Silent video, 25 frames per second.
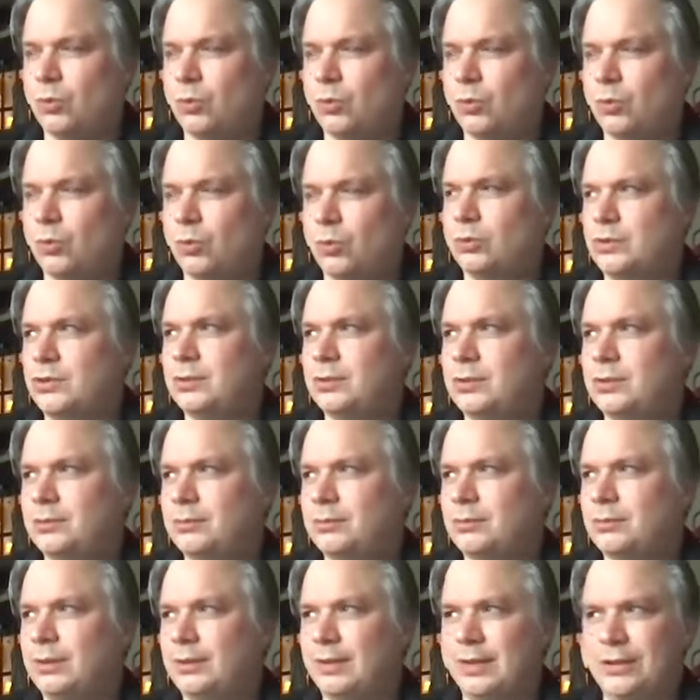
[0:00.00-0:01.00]

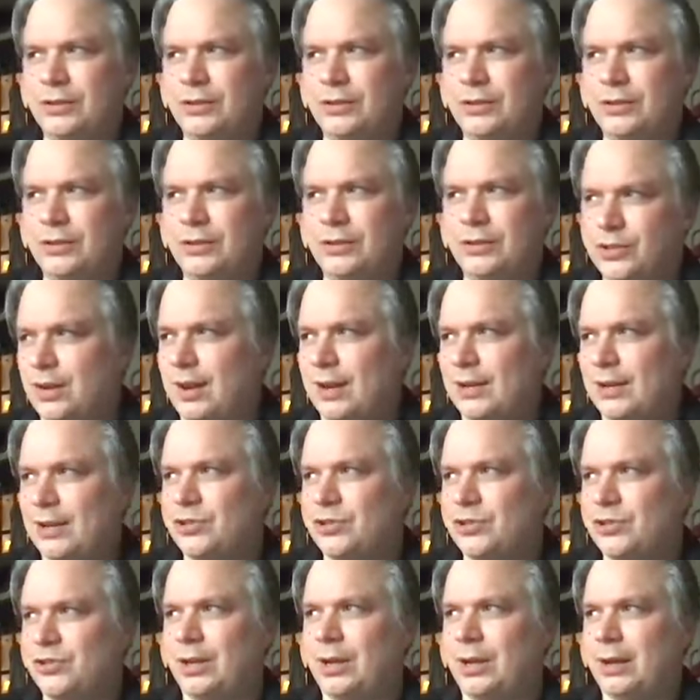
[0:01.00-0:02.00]
once. They just needed
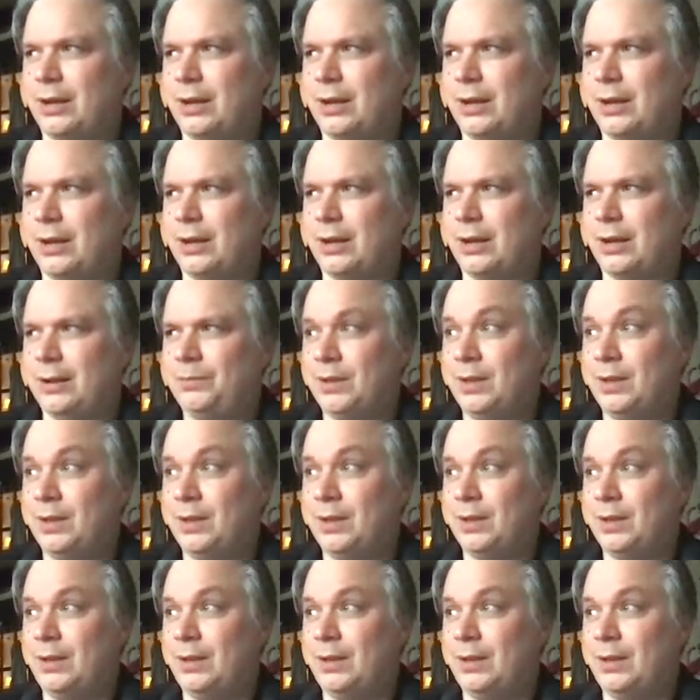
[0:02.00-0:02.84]
an extra guy.